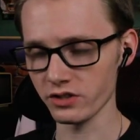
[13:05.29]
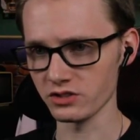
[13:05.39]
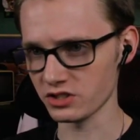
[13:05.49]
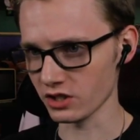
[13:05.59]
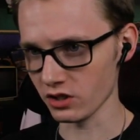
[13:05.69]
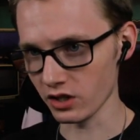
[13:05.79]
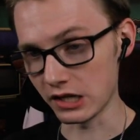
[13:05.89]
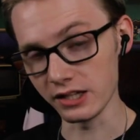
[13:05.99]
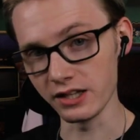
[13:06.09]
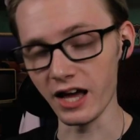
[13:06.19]
There's still
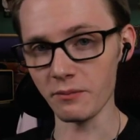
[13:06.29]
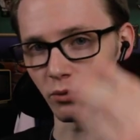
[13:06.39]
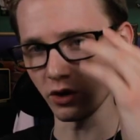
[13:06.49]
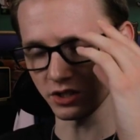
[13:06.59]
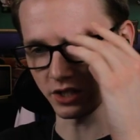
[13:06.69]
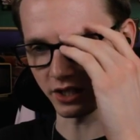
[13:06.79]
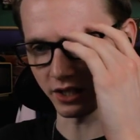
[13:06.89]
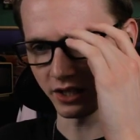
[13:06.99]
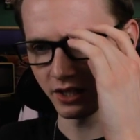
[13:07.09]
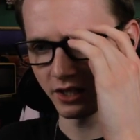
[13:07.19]
a lot more to
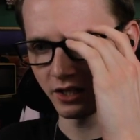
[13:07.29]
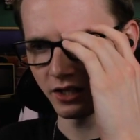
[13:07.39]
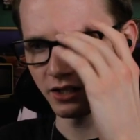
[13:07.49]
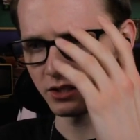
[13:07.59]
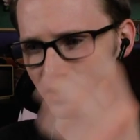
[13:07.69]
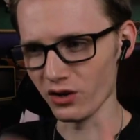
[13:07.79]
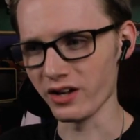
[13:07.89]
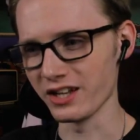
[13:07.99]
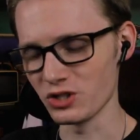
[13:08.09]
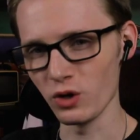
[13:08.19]

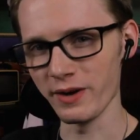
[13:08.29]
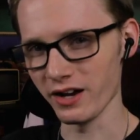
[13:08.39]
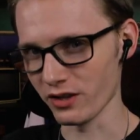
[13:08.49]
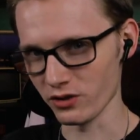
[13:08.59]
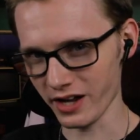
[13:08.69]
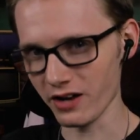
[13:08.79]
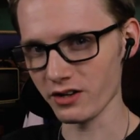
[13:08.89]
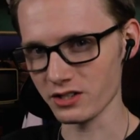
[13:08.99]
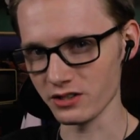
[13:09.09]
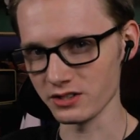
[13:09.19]
look into about other
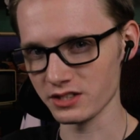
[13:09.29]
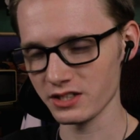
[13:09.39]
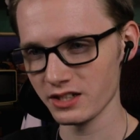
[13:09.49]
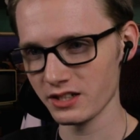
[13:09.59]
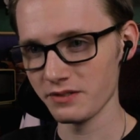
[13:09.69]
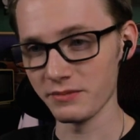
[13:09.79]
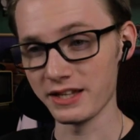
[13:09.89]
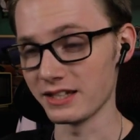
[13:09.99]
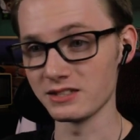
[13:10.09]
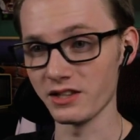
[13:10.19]
characters,
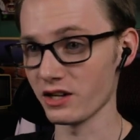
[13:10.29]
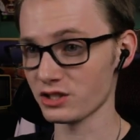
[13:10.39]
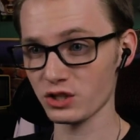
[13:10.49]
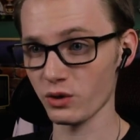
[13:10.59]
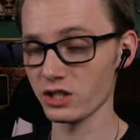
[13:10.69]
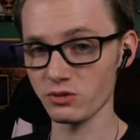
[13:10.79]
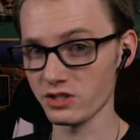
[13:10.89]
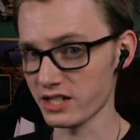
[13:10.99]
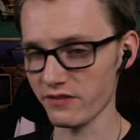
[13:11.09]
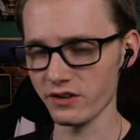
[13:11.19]
because their stories were
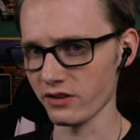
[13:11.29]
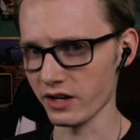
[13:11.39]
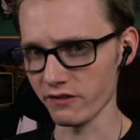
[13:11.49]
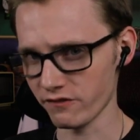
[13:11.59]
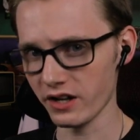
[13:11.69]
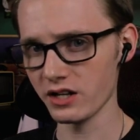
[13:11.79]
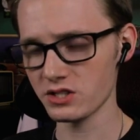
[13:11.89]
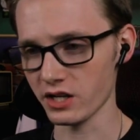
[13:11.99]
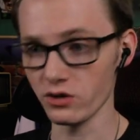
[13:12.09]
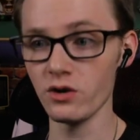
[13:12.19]
definitely not
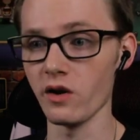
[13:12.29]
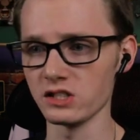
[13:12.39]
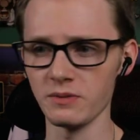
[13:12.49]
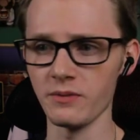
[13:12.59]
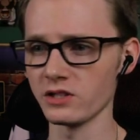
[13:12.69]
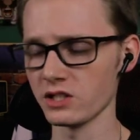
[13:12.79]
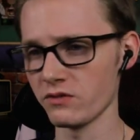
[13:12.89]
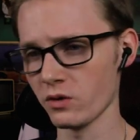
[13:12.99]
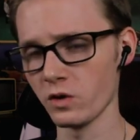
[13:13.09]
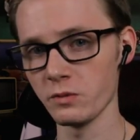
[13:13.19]
finished, and who knows, maybe there's
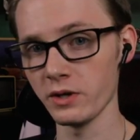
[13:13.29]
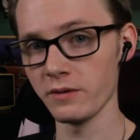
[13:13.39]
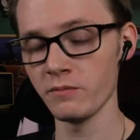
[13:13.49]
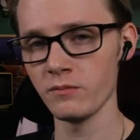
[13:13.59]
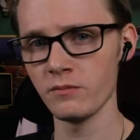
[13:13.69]
even going to be